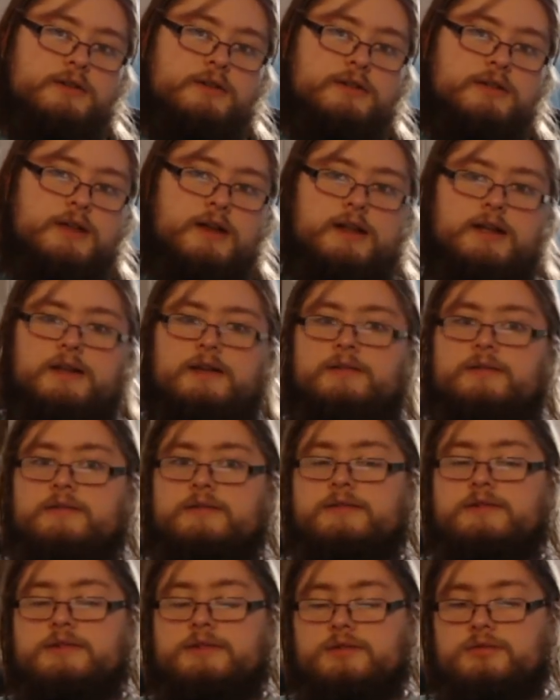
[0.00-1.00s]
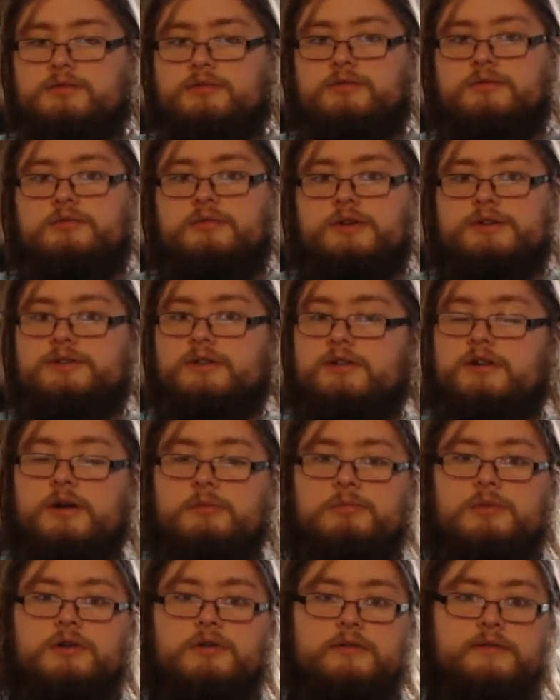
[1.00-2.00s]
getting to a certain
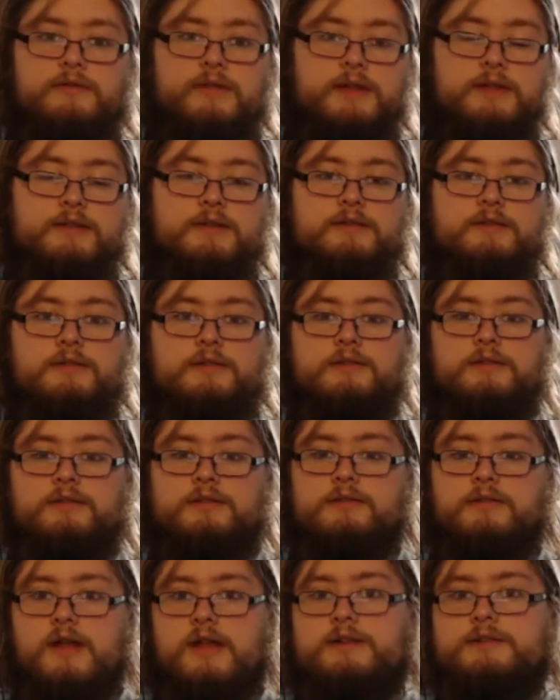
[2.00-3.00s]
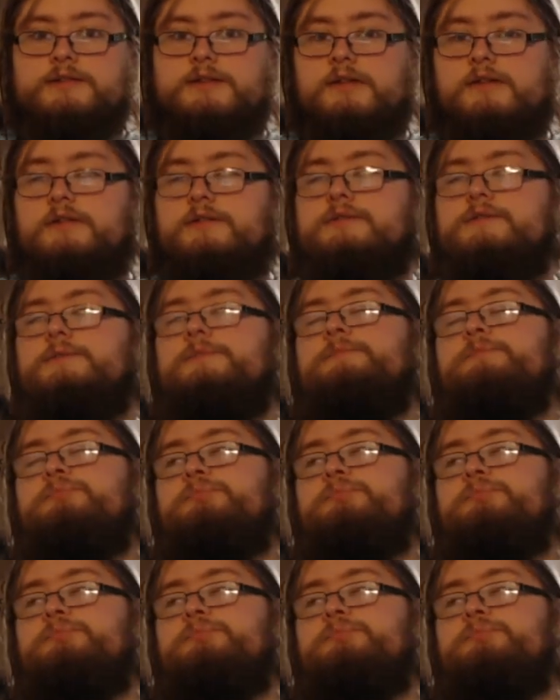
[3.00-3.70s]
number of like the Grand Stars.